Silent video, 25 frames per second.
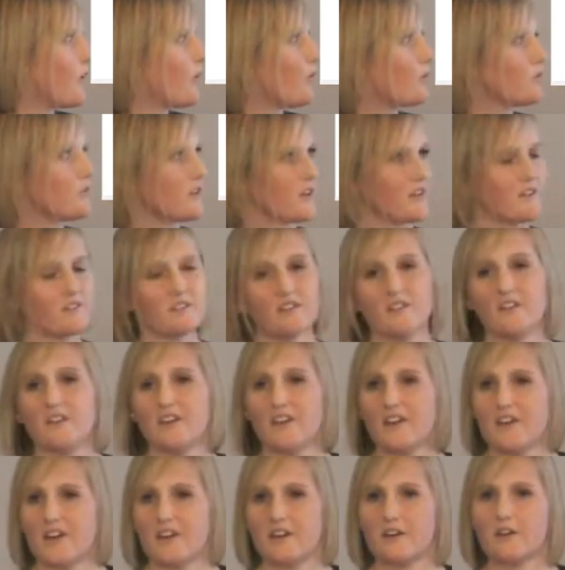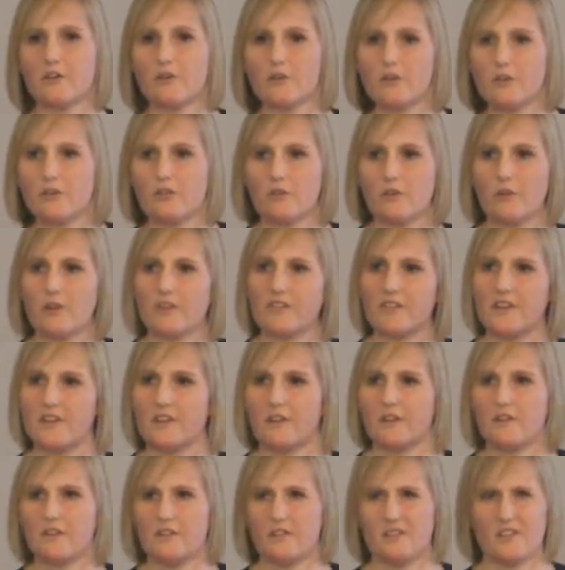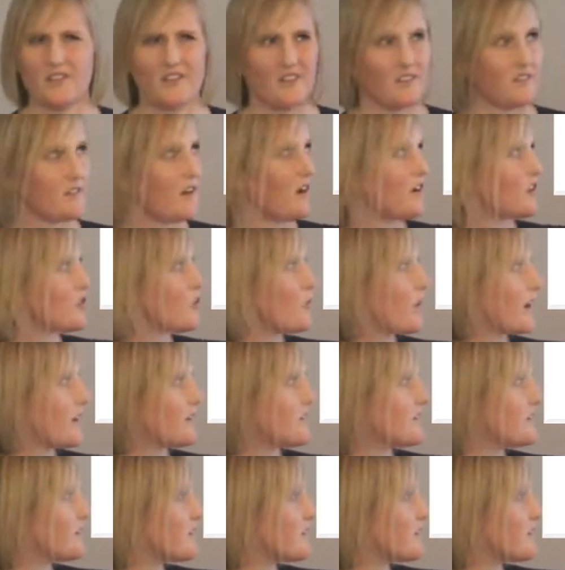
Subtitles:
holdings, and it could throw things out quite